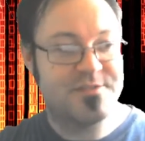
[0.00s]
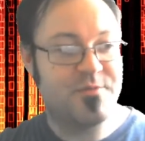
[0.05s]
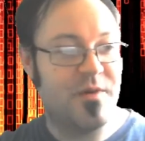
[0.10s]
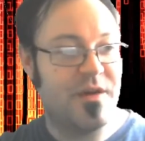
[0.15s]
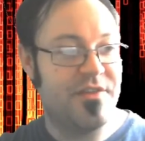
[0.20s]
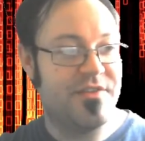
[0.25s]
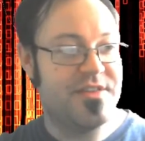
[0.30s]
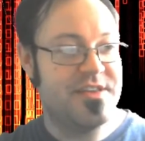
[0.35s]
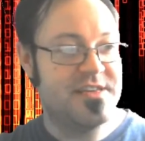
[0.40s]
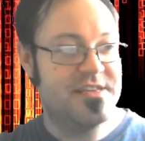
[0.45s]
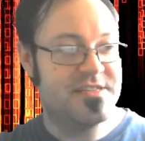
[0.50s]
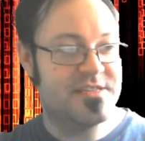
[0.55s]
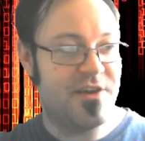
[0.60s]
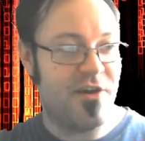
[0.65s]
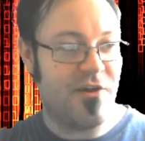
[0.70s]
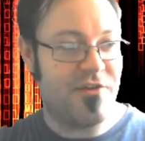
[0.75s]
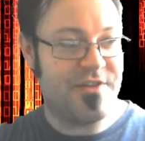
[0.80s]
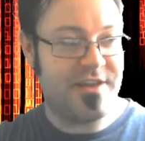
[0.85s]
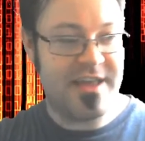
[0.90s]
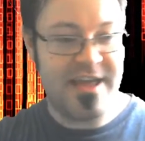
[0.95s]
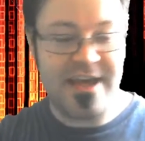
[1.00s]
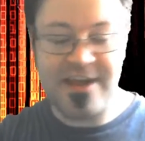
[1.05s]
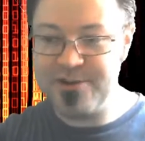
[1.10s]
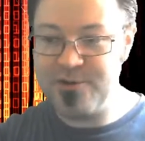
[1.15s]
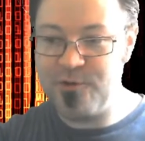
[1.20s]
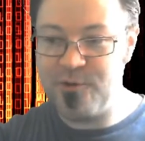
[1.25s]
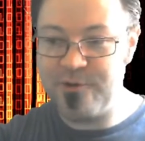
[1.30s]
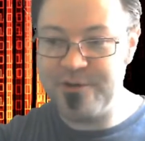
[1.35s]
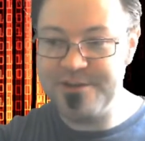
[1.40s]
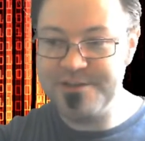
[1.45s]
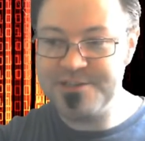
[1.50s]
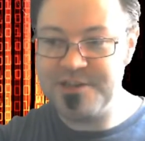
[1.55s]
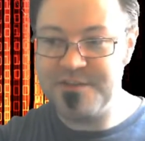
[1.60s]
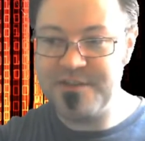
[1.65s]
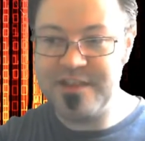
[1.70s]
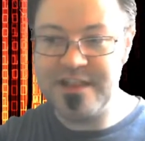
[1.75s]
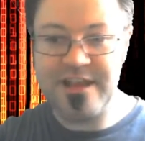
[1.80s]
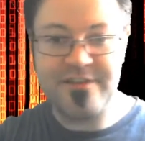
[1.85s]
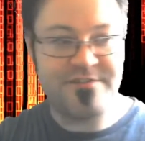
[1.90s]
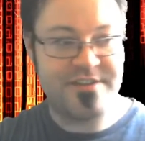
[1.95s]
Well, these are the categories on the
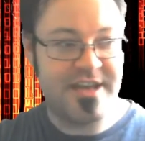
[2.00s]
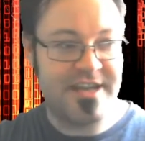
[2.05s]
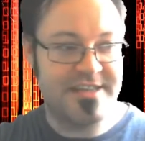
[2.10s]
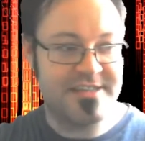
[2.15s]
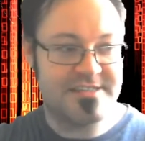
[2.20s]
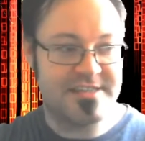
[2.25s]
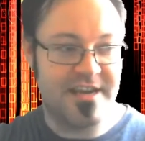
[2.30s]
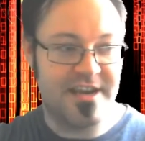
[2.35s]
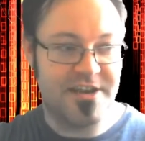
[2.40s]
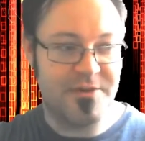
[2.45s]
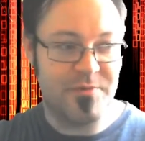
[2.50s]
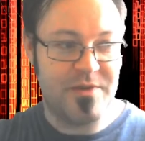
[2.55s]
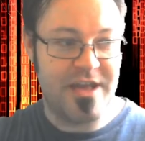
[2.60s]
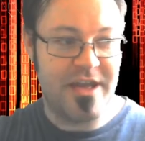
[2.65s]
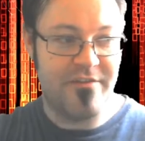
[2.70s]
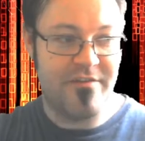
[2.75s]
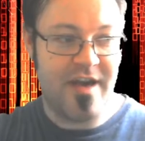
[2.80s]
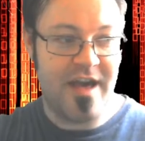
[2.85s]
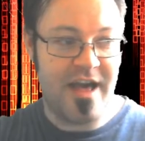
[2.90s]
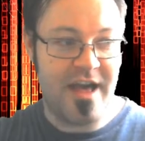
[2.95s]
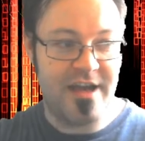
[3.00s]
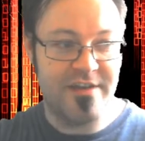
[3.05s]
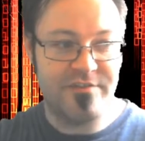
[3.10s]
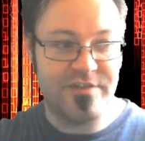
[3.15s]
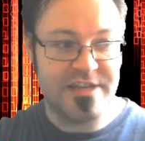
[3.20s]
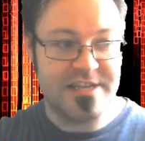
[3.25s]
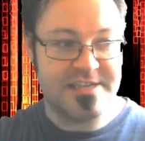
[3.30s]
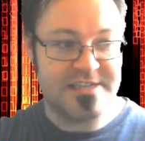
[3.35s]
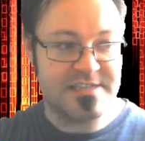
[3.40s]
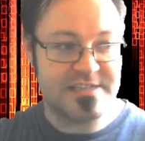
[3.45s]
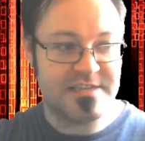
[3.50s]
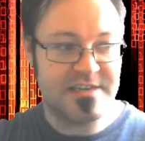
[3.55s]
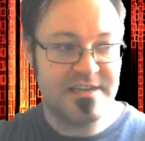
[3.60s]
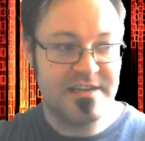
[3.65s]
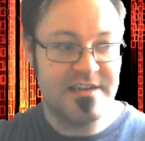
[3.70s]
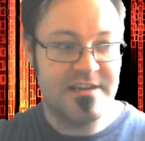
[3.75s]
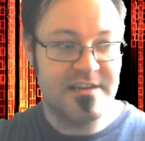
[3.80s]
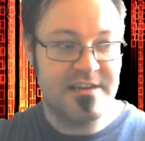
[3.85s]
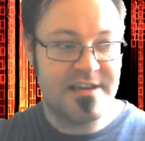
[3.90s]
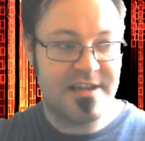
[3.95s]
left-hand side. We have Hive List,
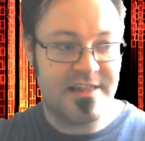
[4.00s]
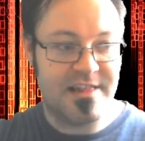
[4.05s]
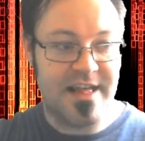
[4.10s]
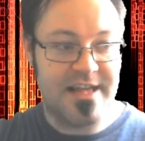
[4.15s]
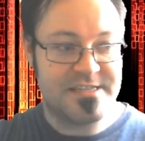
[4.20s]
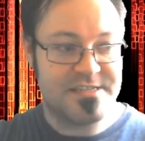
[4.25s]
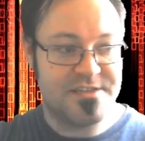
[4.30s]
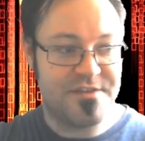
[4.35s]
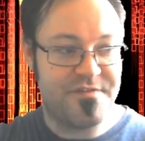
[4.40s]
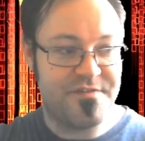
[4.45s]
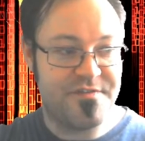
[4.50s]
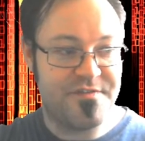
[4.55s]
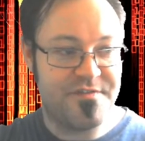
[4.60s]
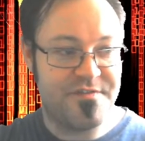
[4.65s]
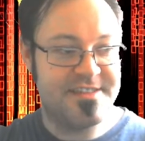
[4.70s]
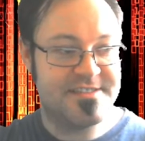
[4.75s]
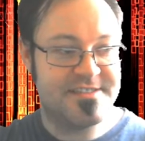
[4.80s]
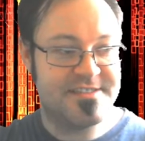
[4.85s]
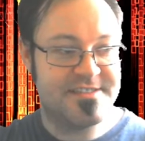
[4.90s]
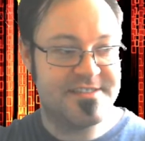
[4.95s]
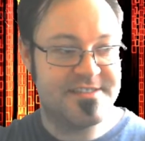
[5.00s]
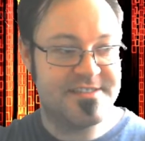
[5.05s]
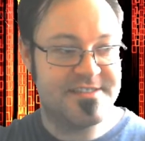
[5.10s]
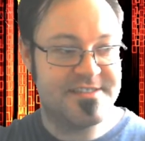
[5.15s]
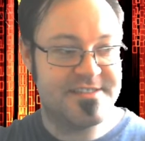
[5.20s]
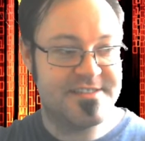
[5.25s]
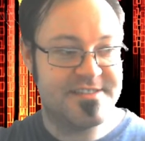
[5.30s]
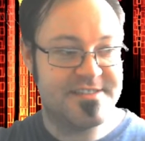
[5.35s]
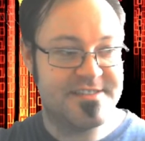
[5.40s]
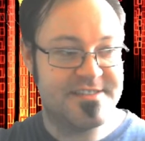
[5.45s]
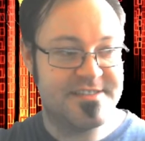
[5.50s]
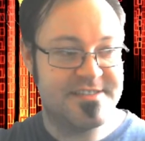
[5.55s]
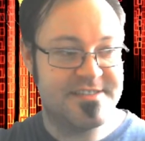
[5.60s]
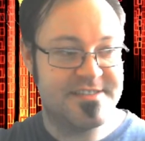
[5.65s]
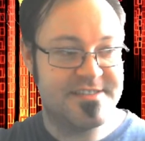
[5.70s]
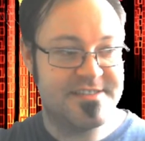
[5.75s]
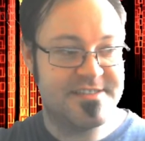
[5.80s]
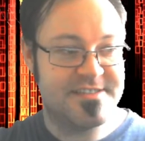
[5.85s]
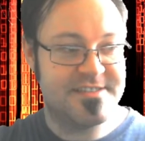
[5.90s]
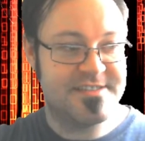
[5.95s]
classifieds, Hive
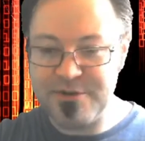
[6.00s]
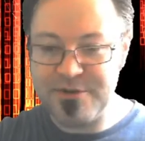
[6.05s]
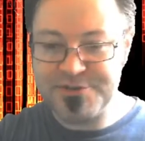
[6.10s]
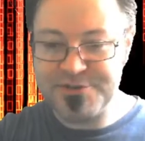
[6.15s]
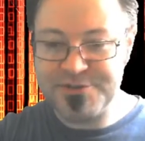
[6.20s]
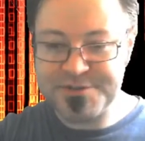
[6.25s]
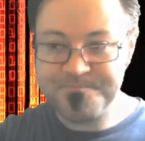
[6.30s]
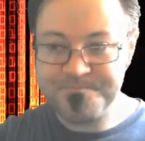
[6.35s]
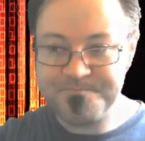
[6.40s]
Commerce,